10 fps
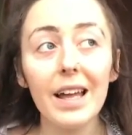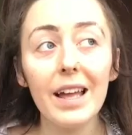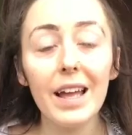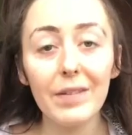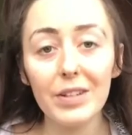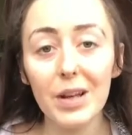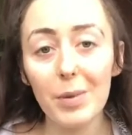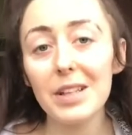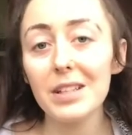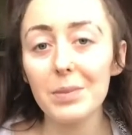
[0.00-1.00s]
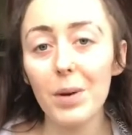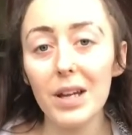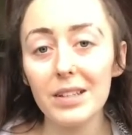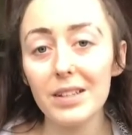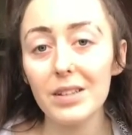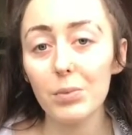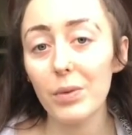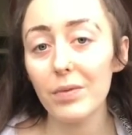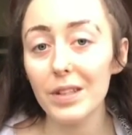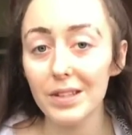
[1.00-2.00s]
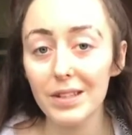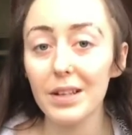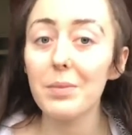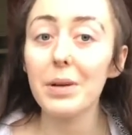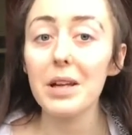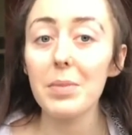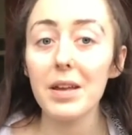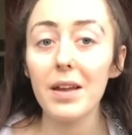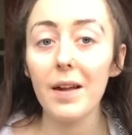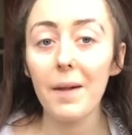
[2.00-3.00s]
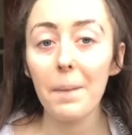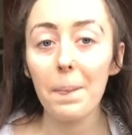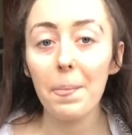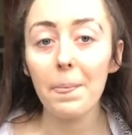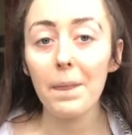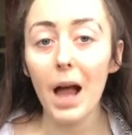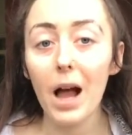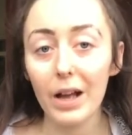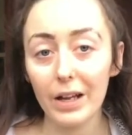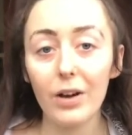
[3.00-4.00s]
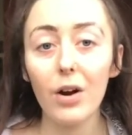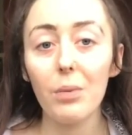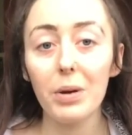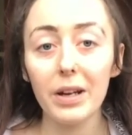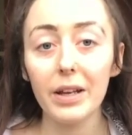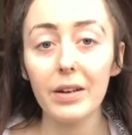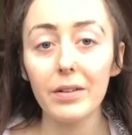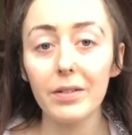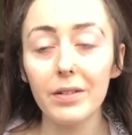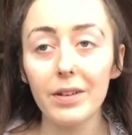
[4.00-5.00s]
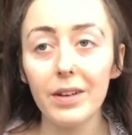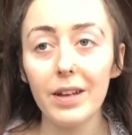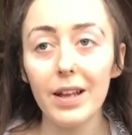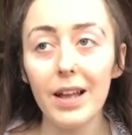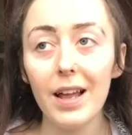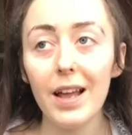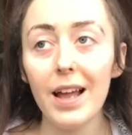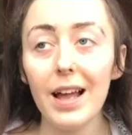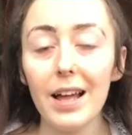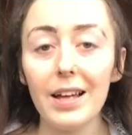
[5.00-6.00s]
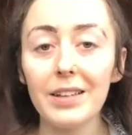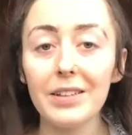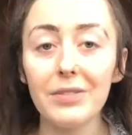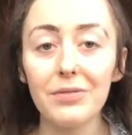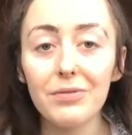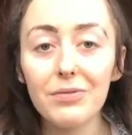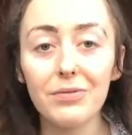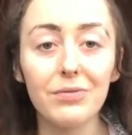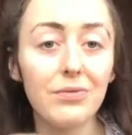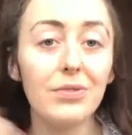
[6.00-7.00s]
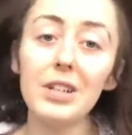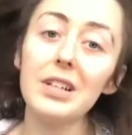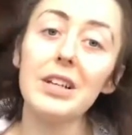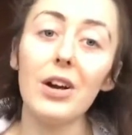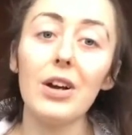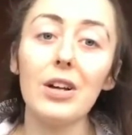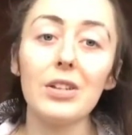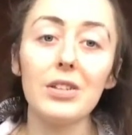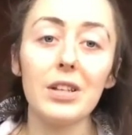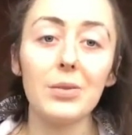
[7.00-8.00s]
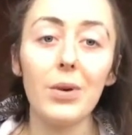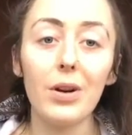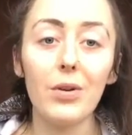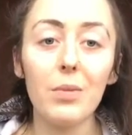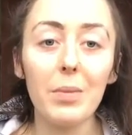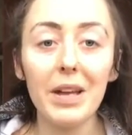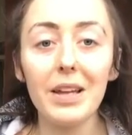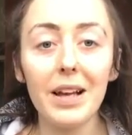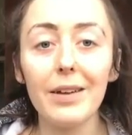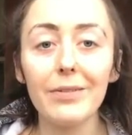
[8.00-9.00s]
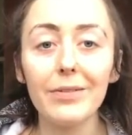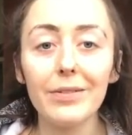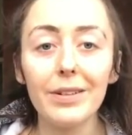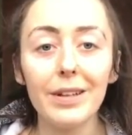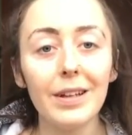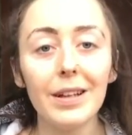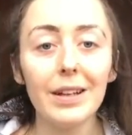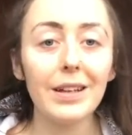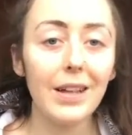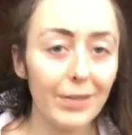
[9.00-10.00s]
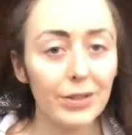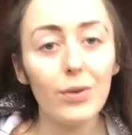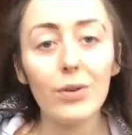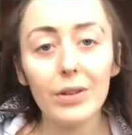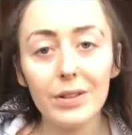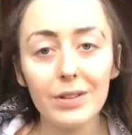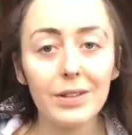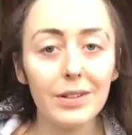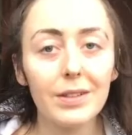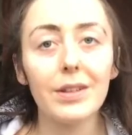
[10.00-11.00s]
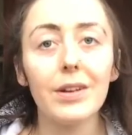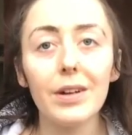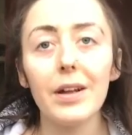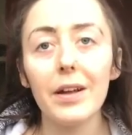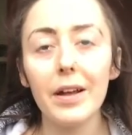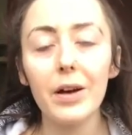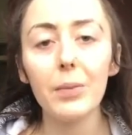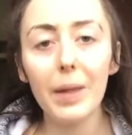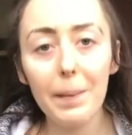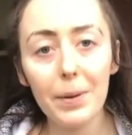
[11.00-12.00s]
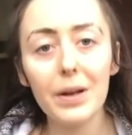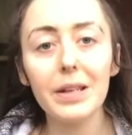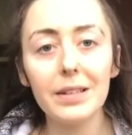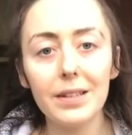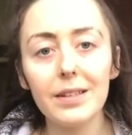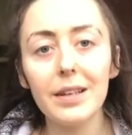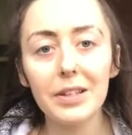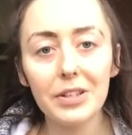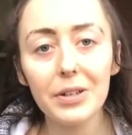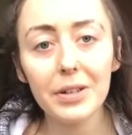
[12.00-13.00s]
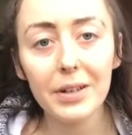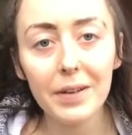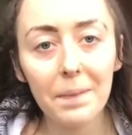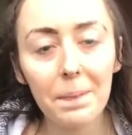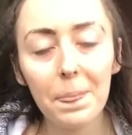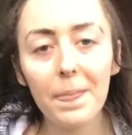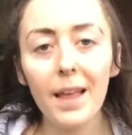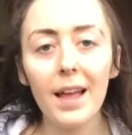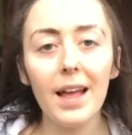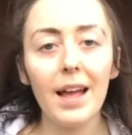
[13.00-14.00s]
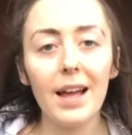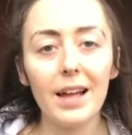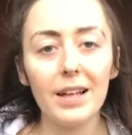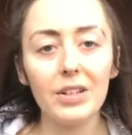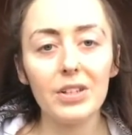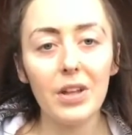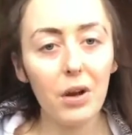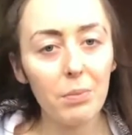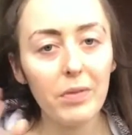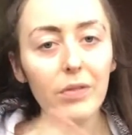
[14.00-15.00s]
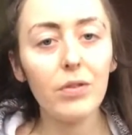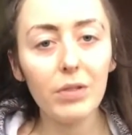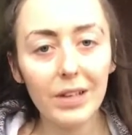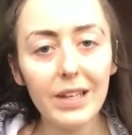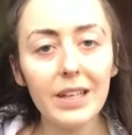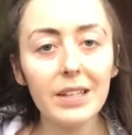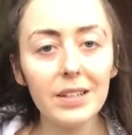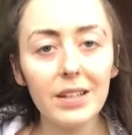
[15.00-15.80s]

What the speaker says: every time I eat spices with this second baby, I get heartburn again. And it really hurts. That's why I got my mate Gaviscon, to help that burning sensation and just help me feel released